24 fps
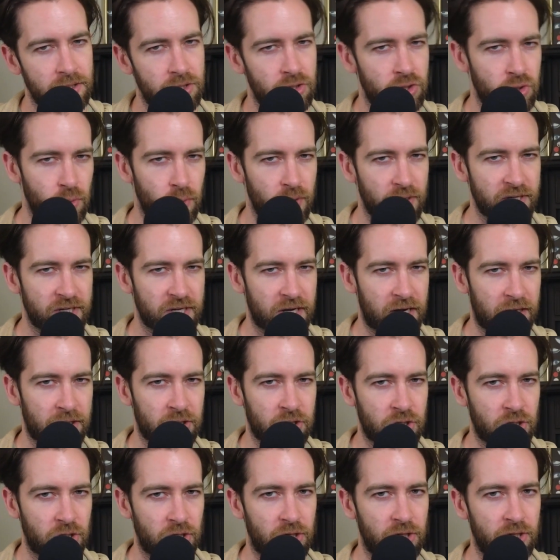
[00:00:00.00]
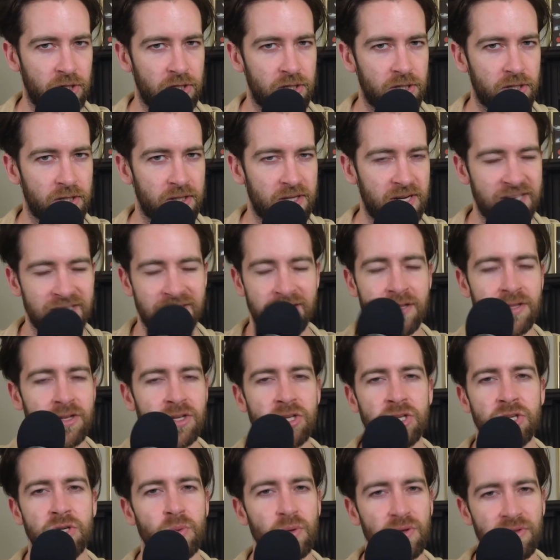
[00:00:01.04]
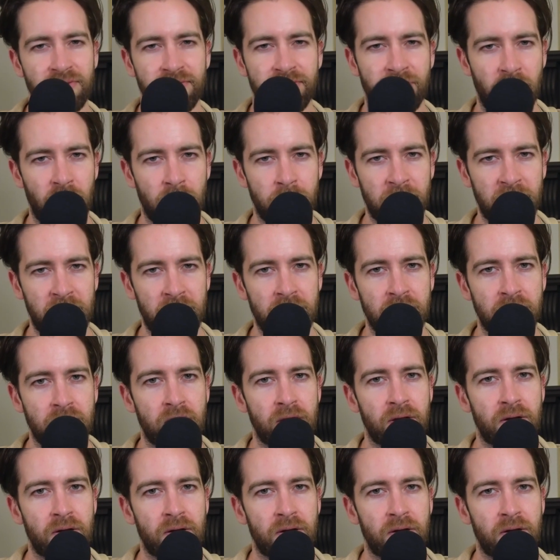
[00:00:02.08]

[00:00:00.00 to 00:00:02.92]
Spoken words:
to a doctor? That has nothing to do with farming.